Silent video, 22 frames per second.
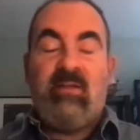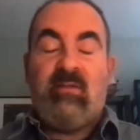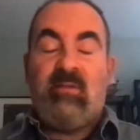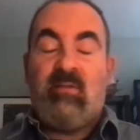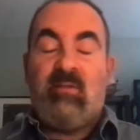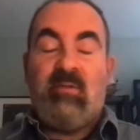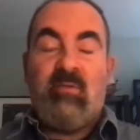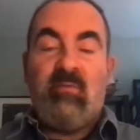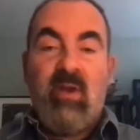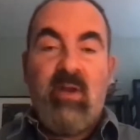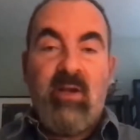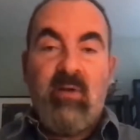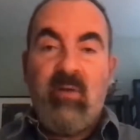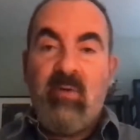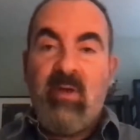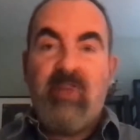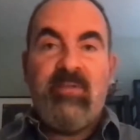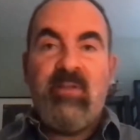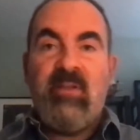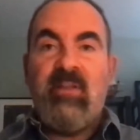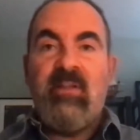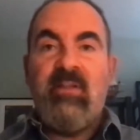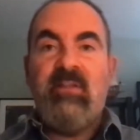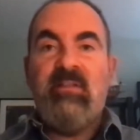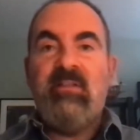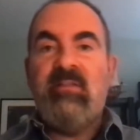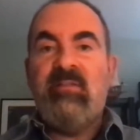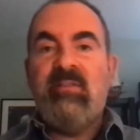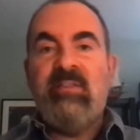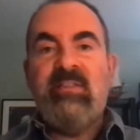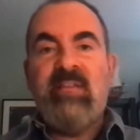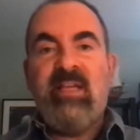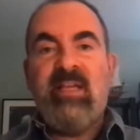turned out to be right away
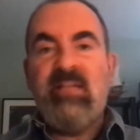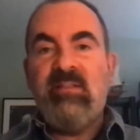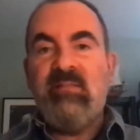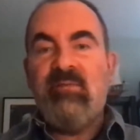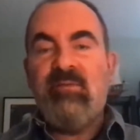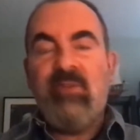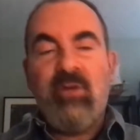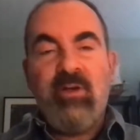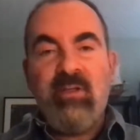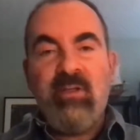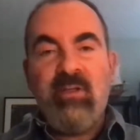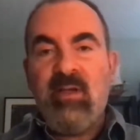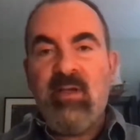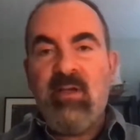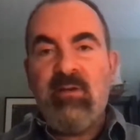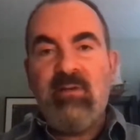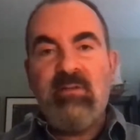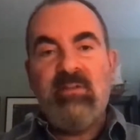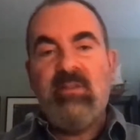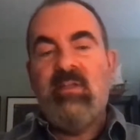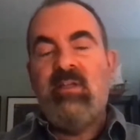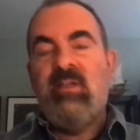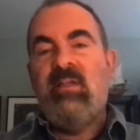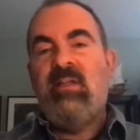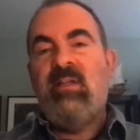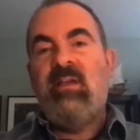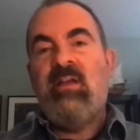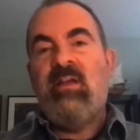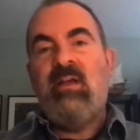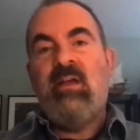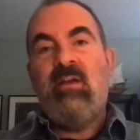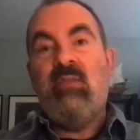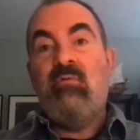feelings of intense vertigo,
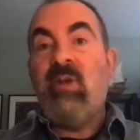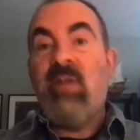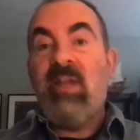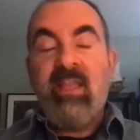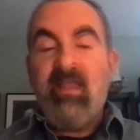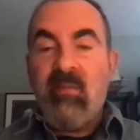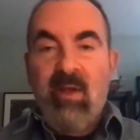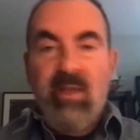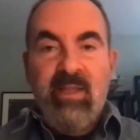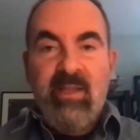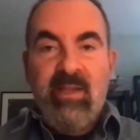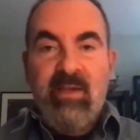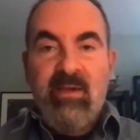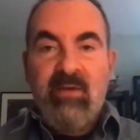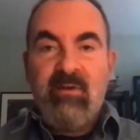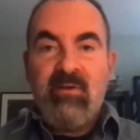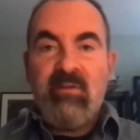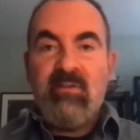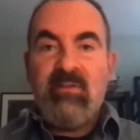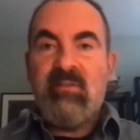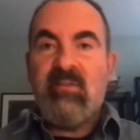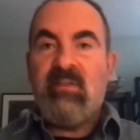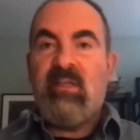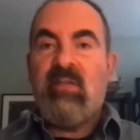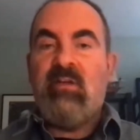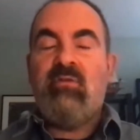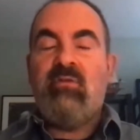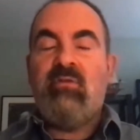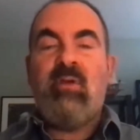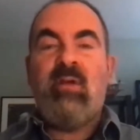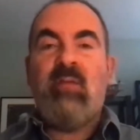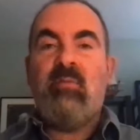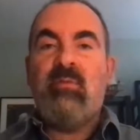ringing in my
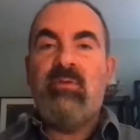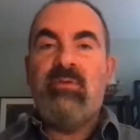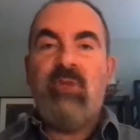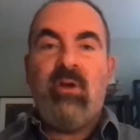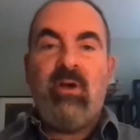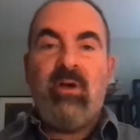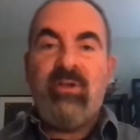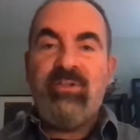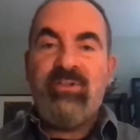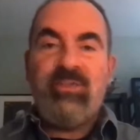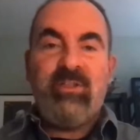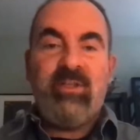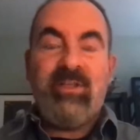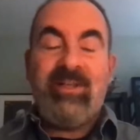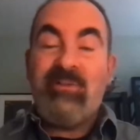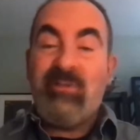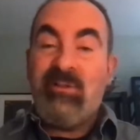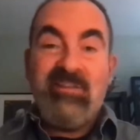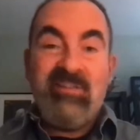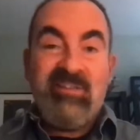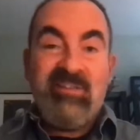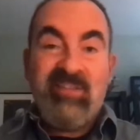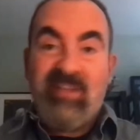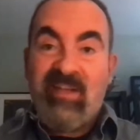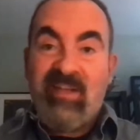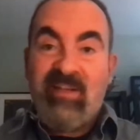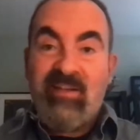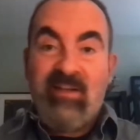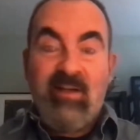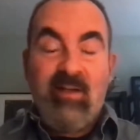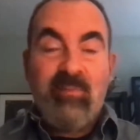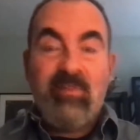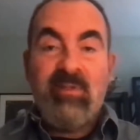ears, incredible nausea. I couldn't
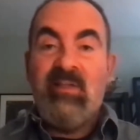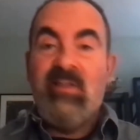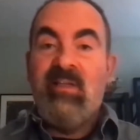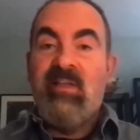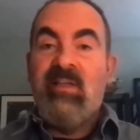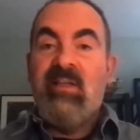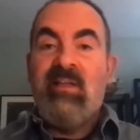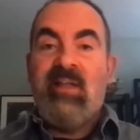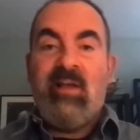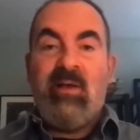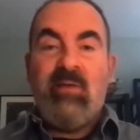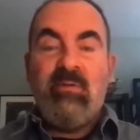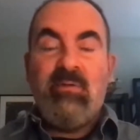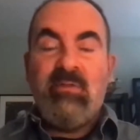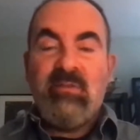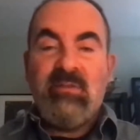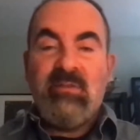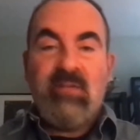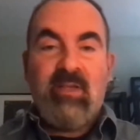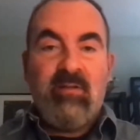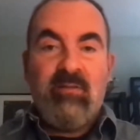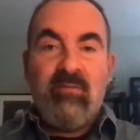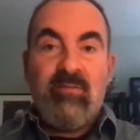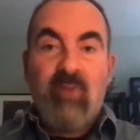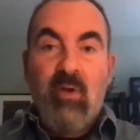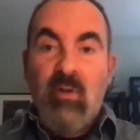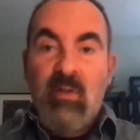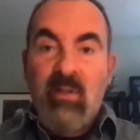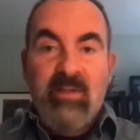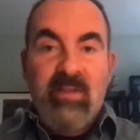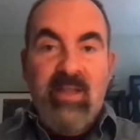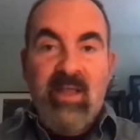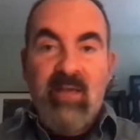stand up. I was kind
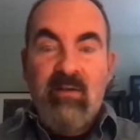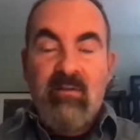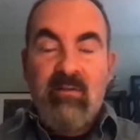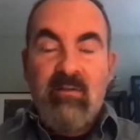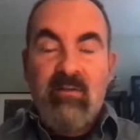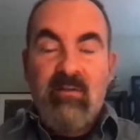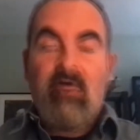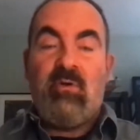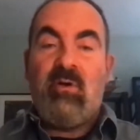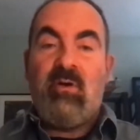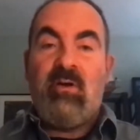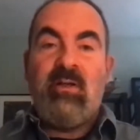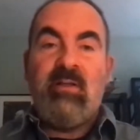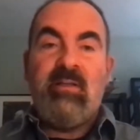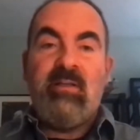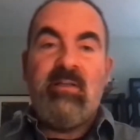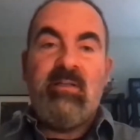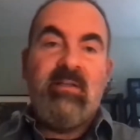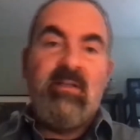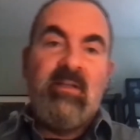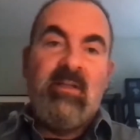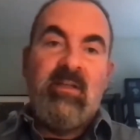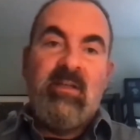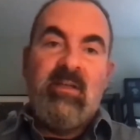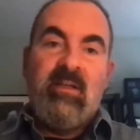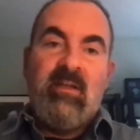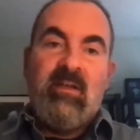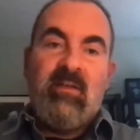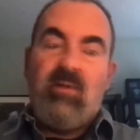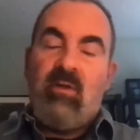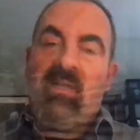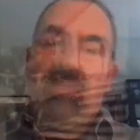of falling down on the floor. And